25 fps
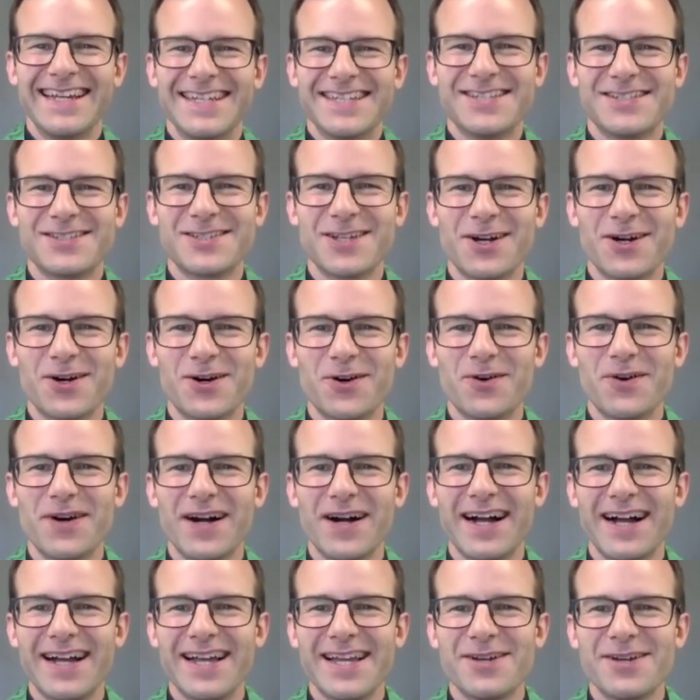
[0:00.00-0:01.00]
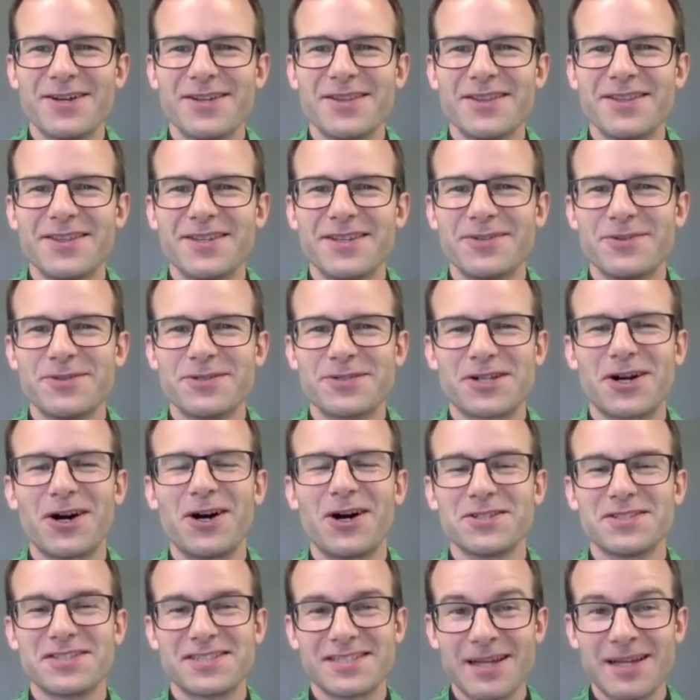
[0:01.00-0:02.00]
So it was
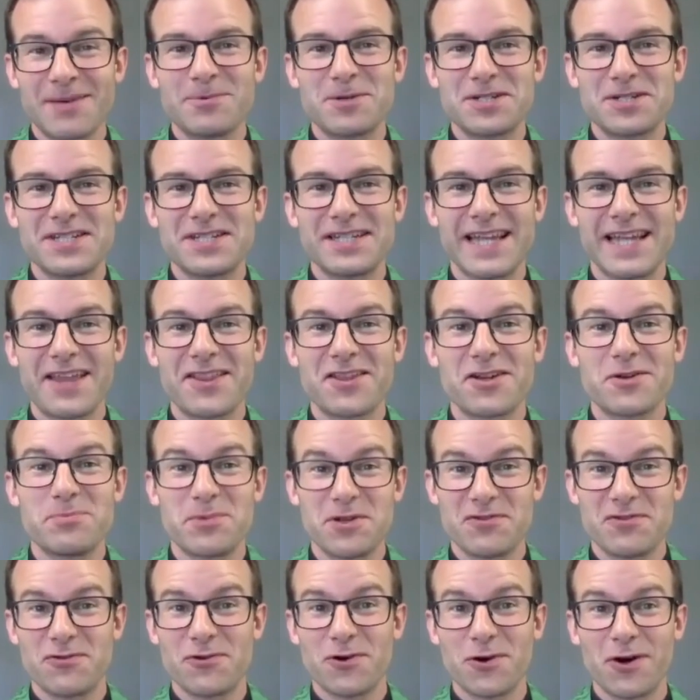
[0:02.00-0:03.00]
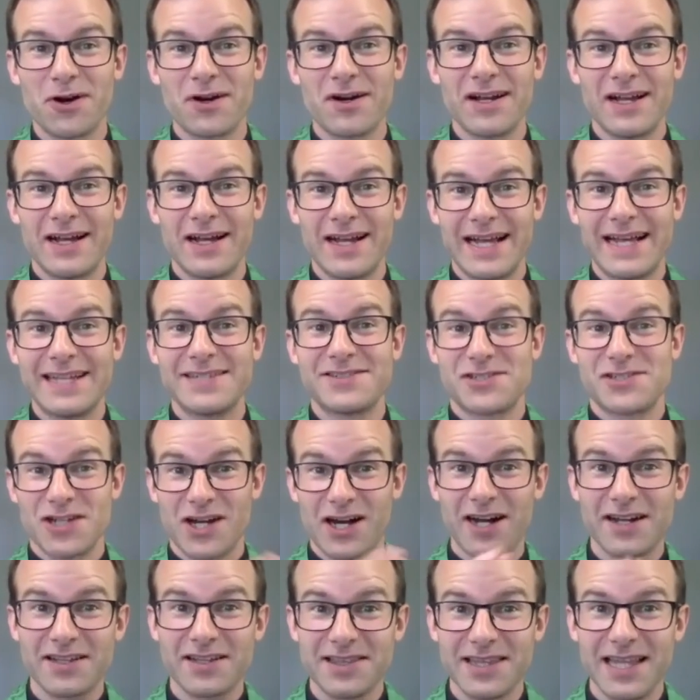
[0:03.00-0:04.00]
called Summer Together before, as
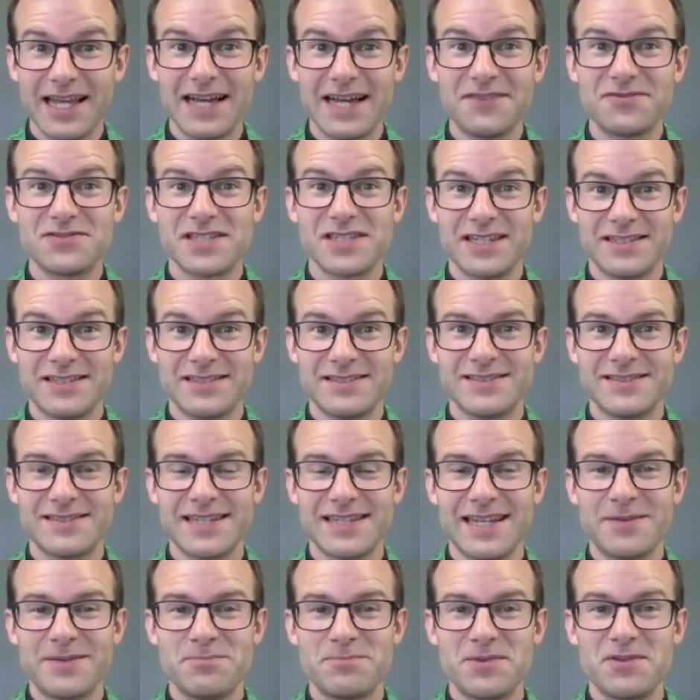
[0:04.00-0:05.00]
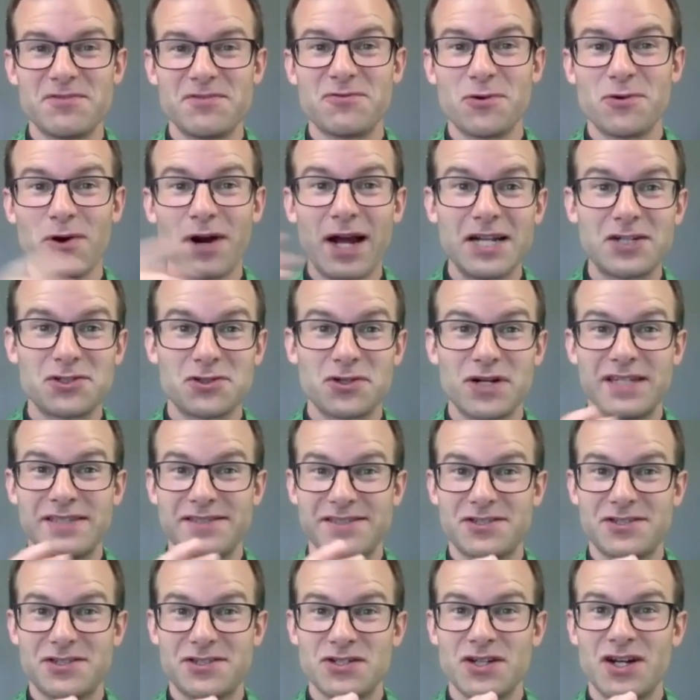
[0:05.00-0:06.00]
Todd left and before I
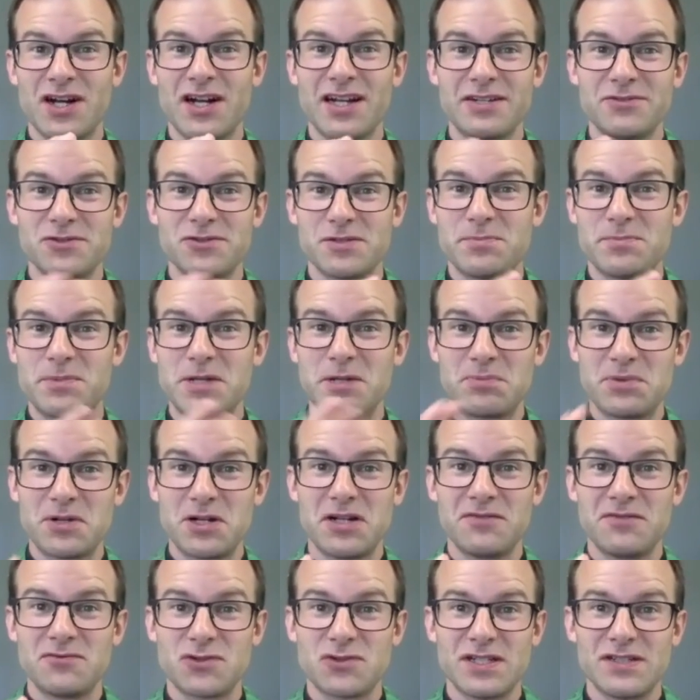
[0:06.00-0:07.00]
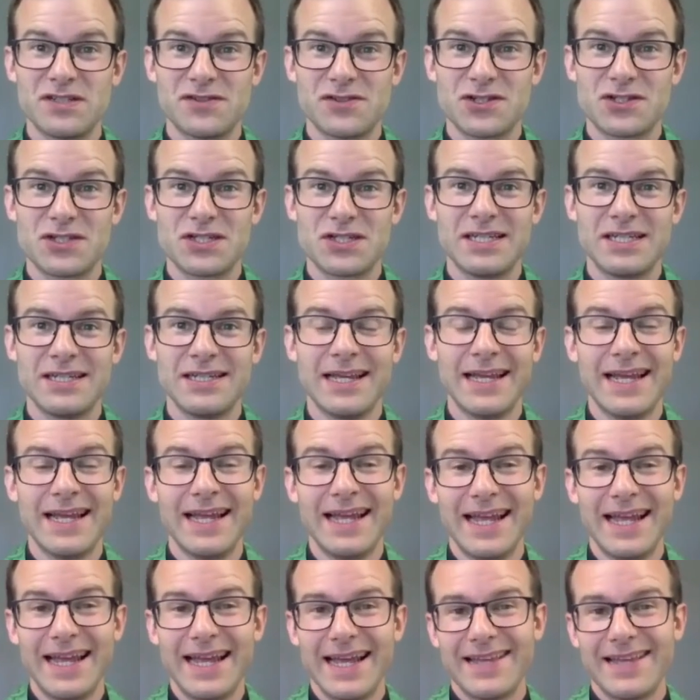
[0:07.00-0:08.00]
transitioned on. It was a big period of transition.
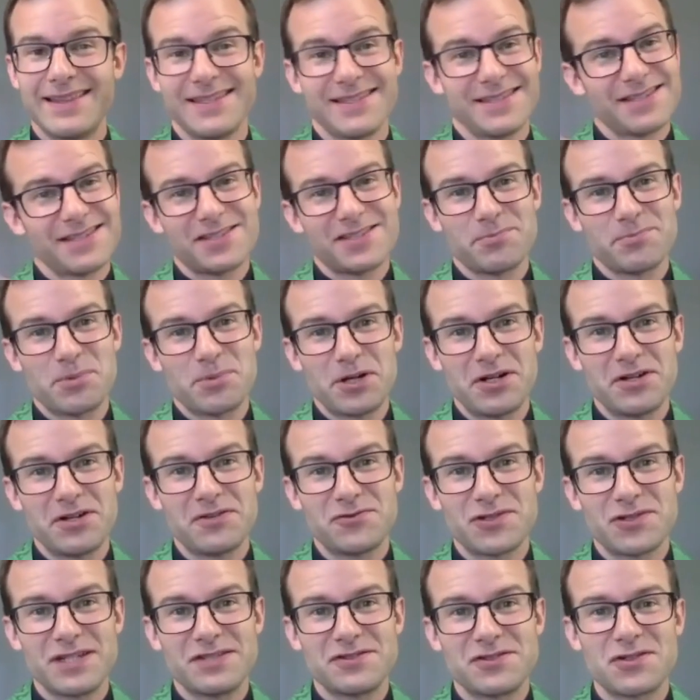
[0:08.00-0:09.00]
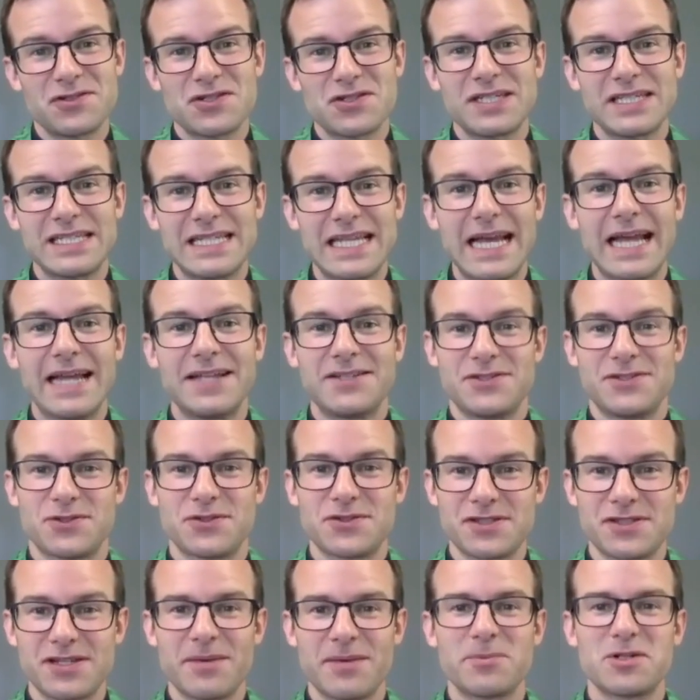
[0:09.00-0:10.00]
And this is a period of transition again. So
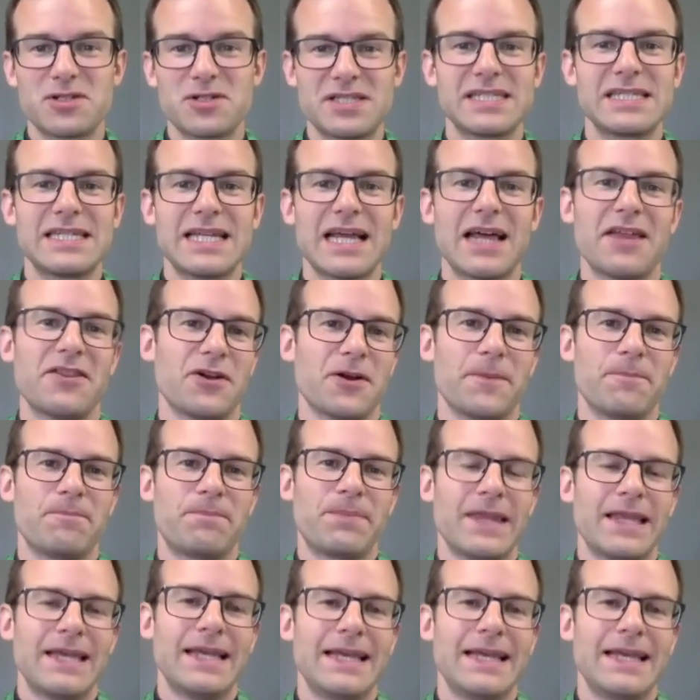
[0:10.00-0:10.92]
Summer Together.